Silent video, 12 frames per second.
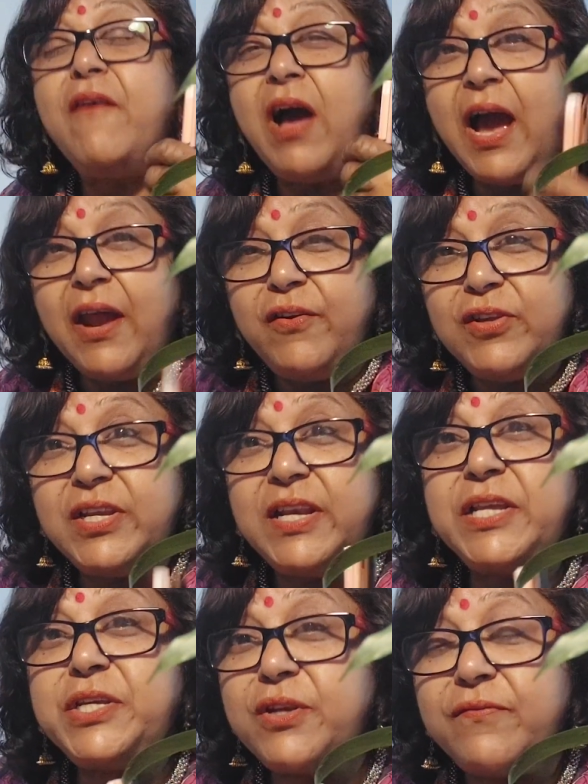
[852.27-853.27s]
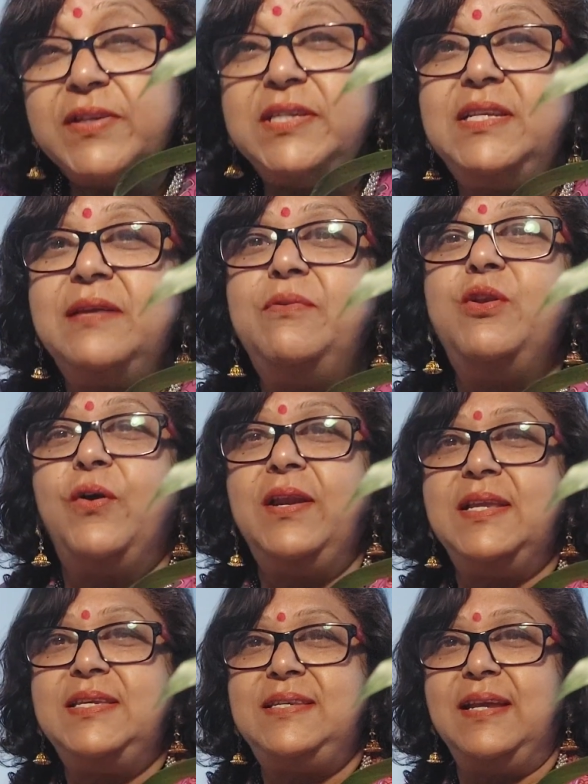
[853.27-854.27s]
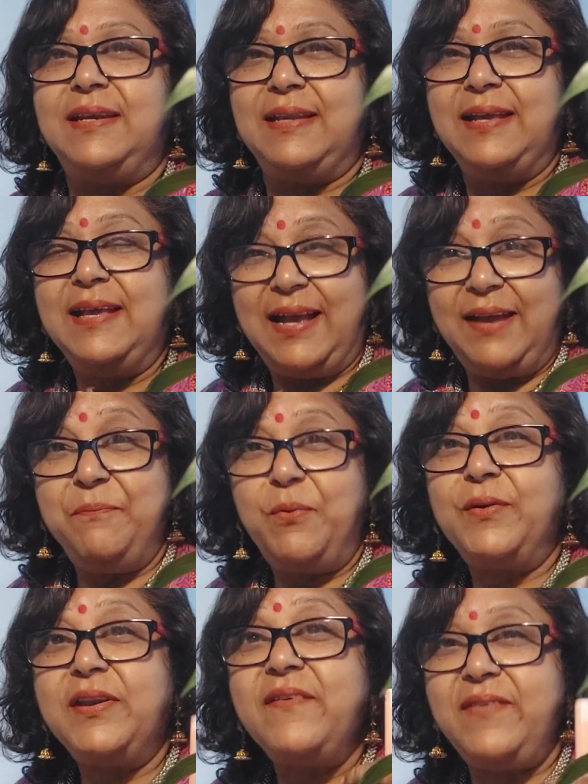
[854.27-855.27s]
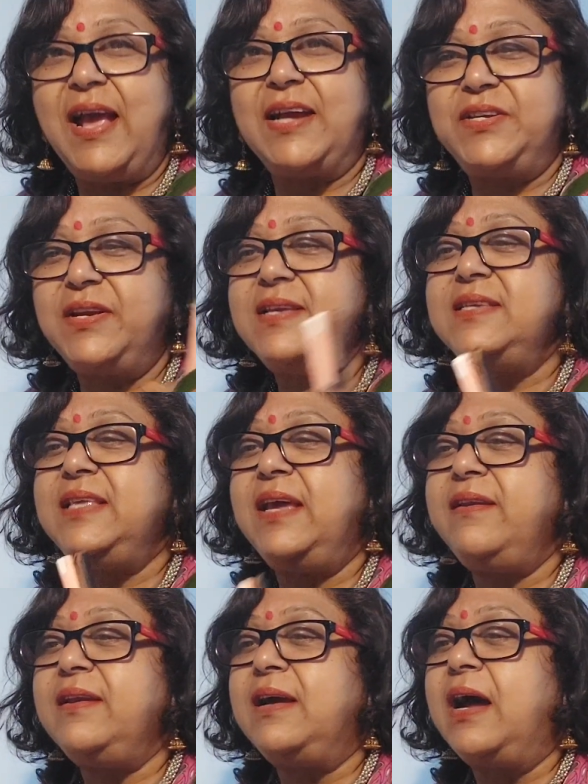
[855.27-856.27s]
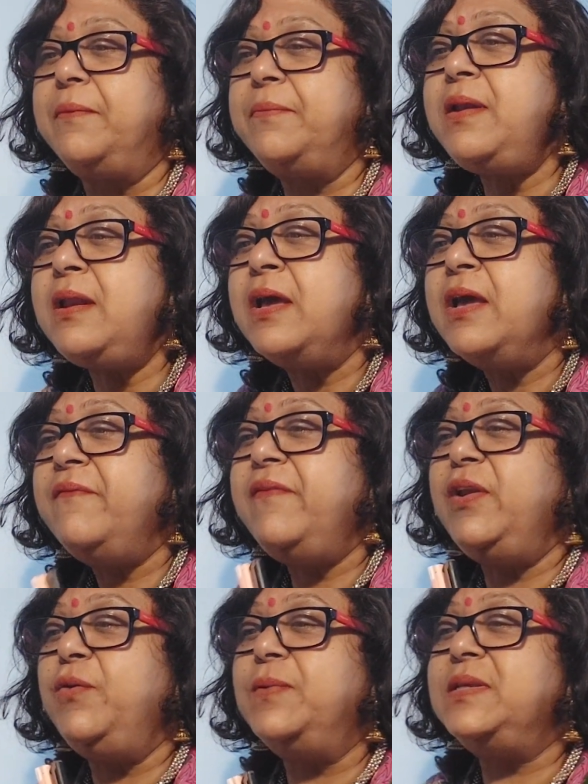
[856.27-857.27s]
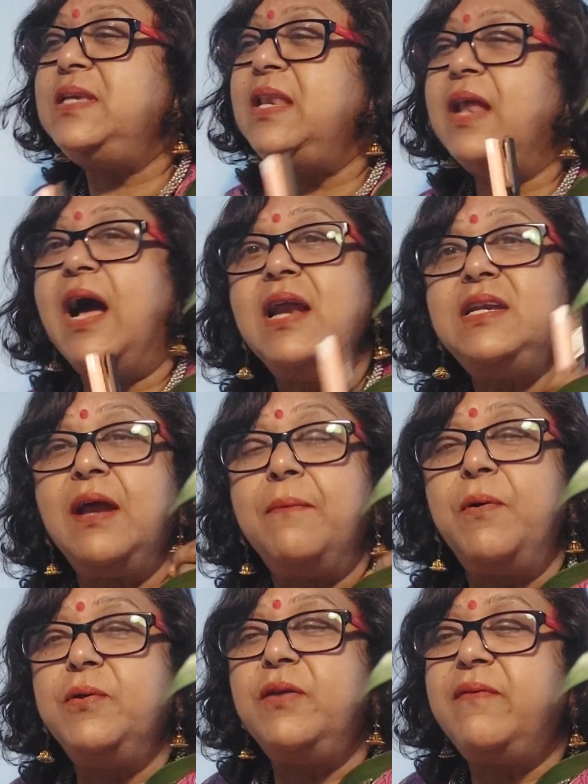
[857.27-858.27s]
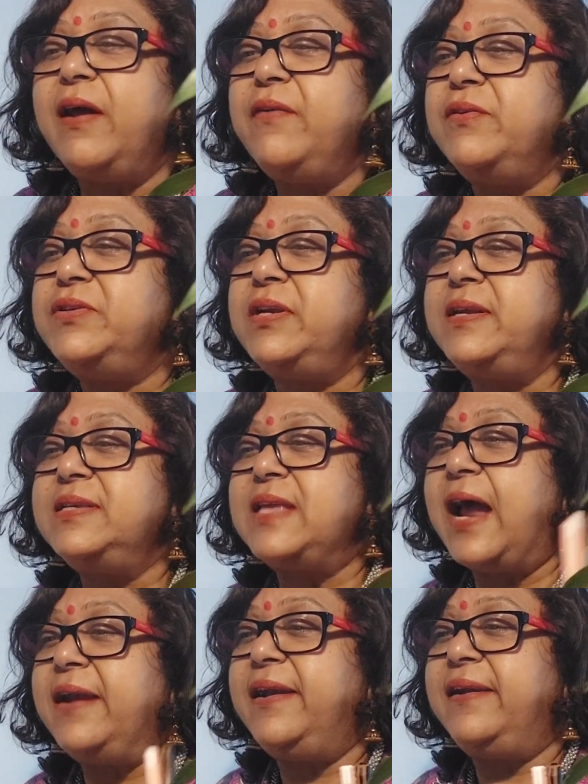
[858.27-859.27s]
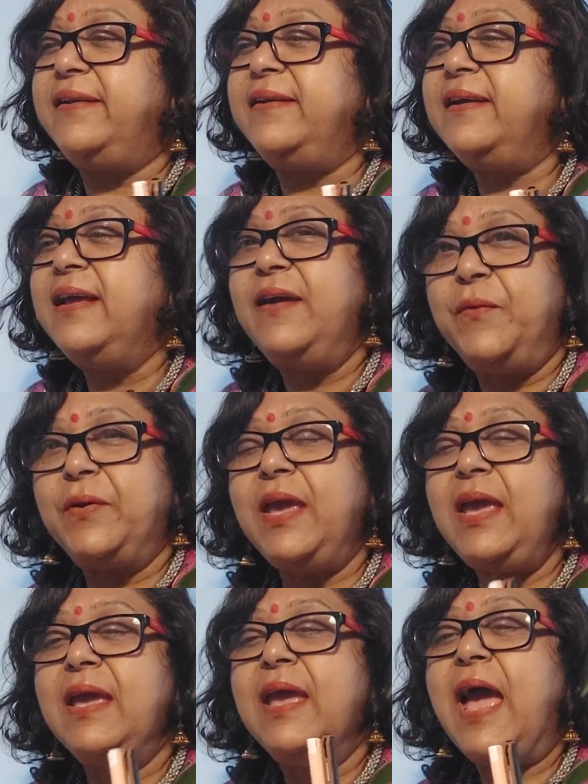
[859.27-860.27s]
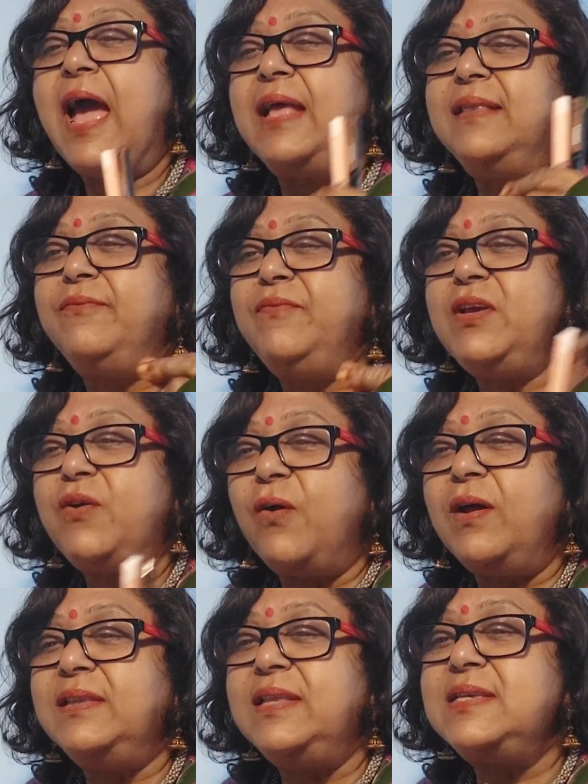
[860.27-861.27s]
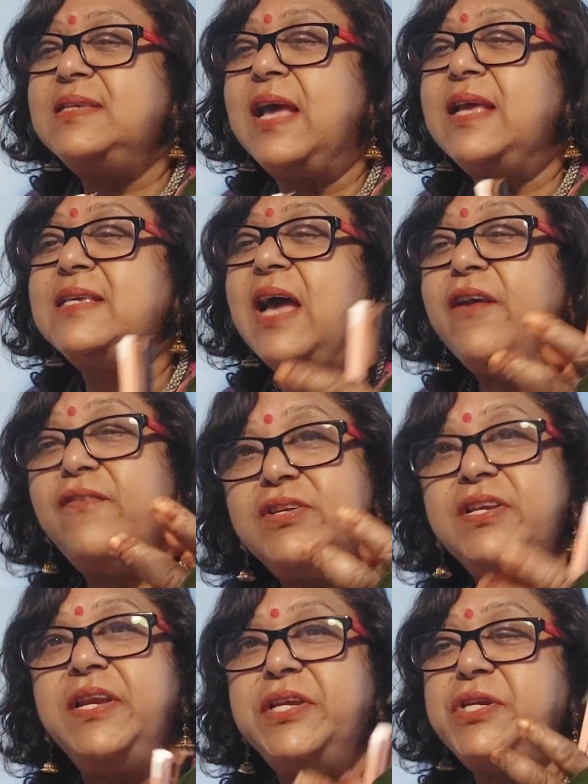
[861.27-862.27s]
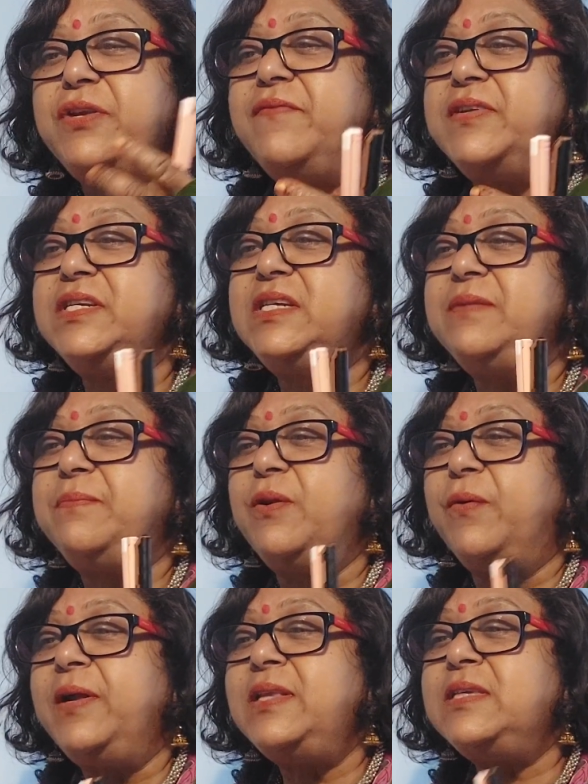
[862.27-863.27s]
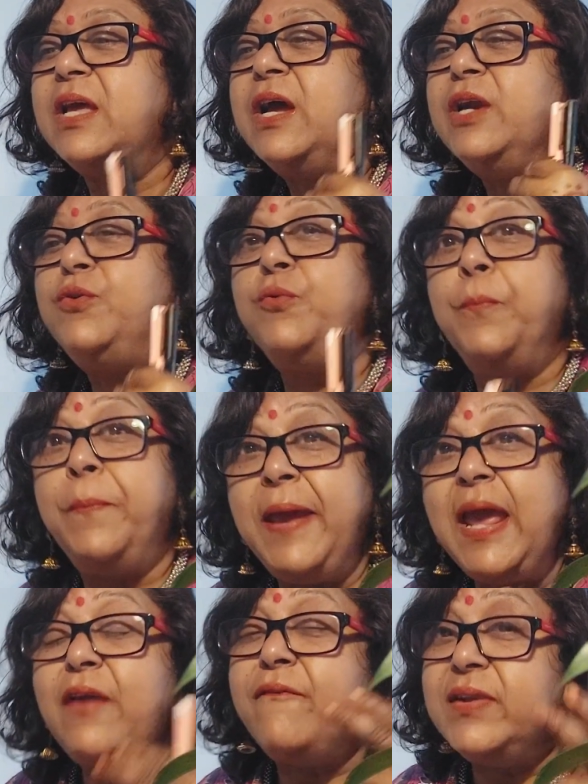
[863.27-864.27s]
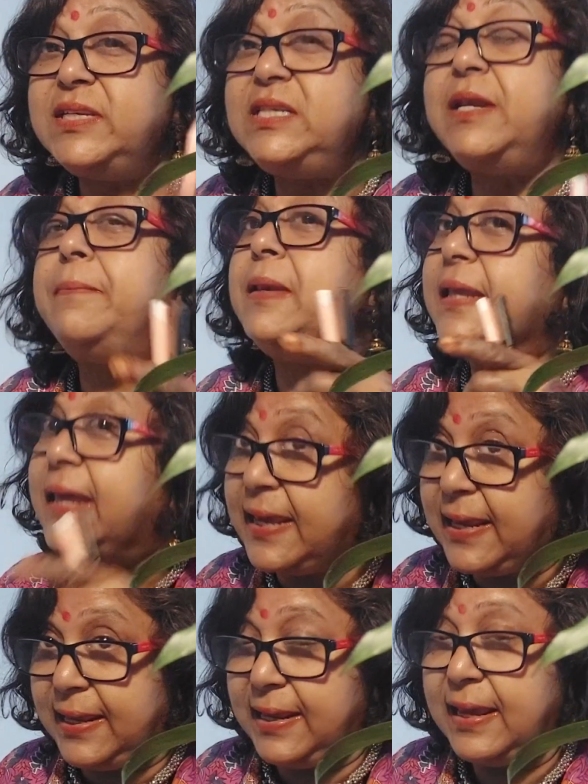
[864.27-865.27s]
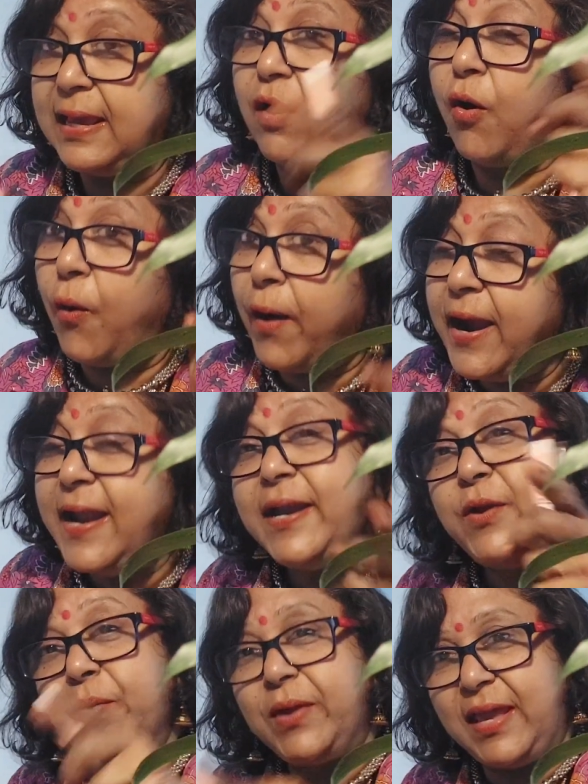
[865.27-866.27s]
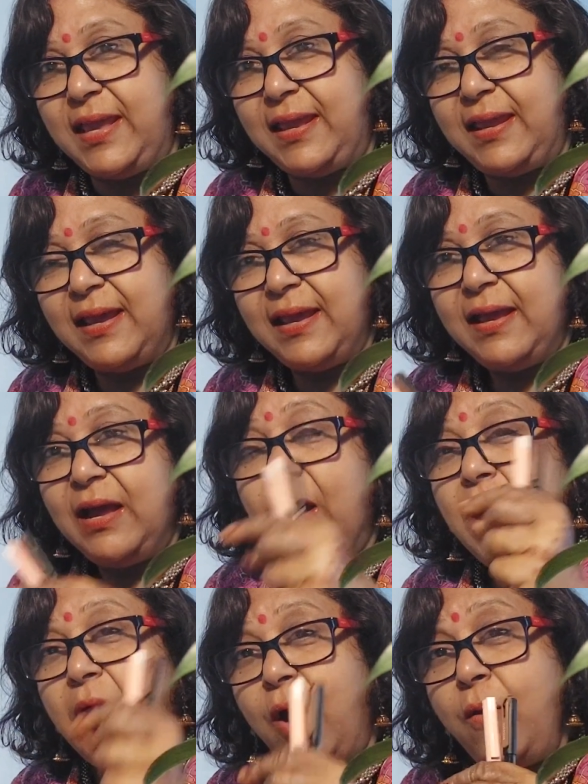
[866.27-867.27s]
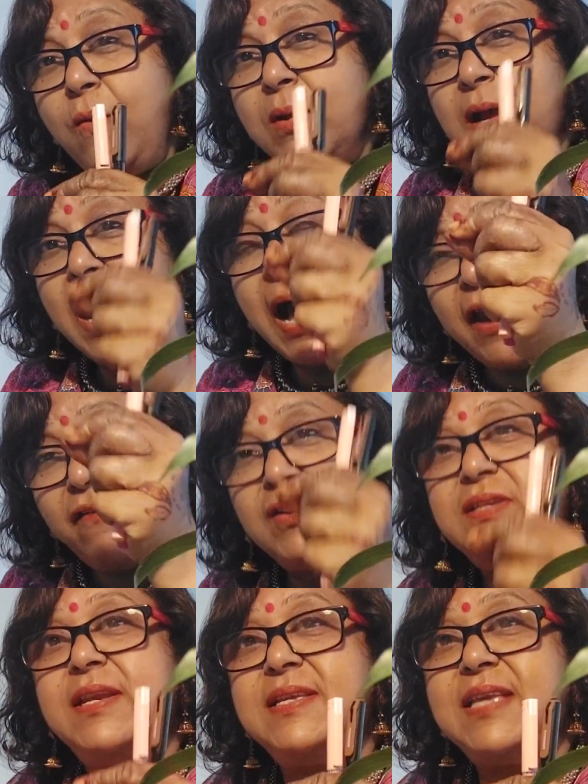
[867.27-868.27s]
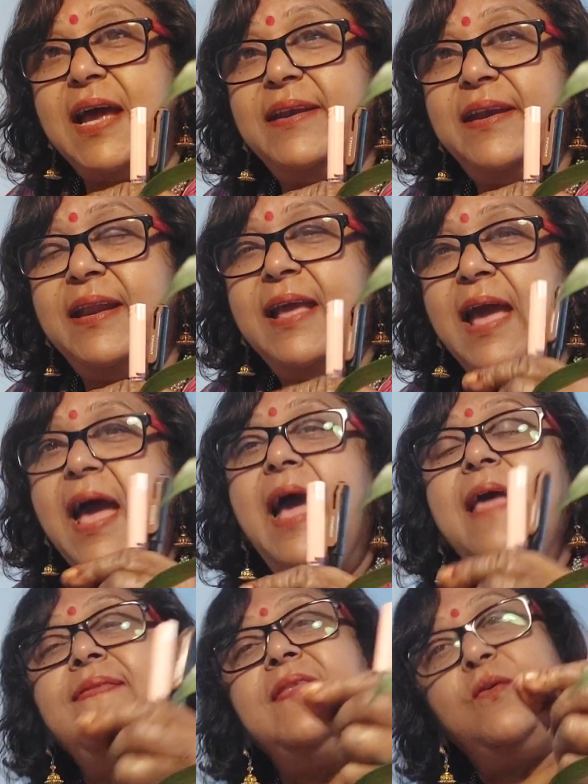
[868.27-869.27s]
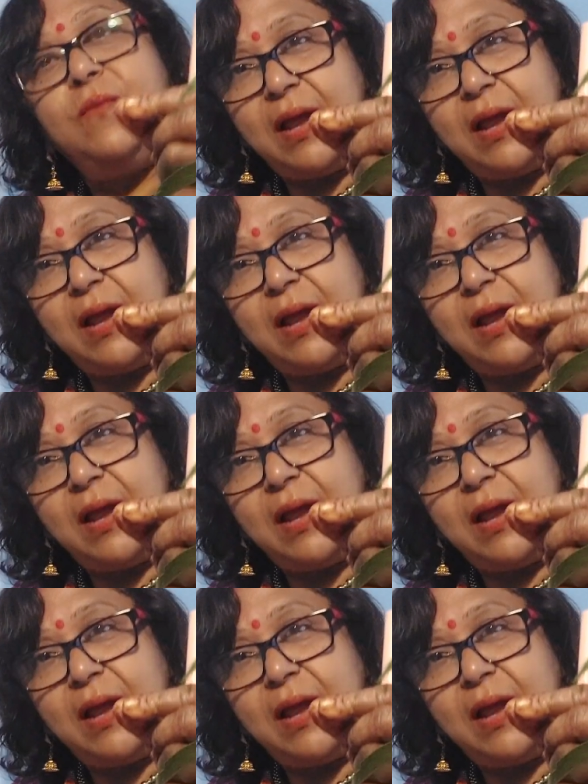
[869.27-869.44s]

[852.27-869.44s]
Hydrogenation of vegetable oil is done. An important reaction is there in carbon where you will see large amount of hydrogen is added. Okay, and we call this as hydrogenation of vegetable oils to make vegetable ghee, oil to ghee. How? Hydrogen is added. And a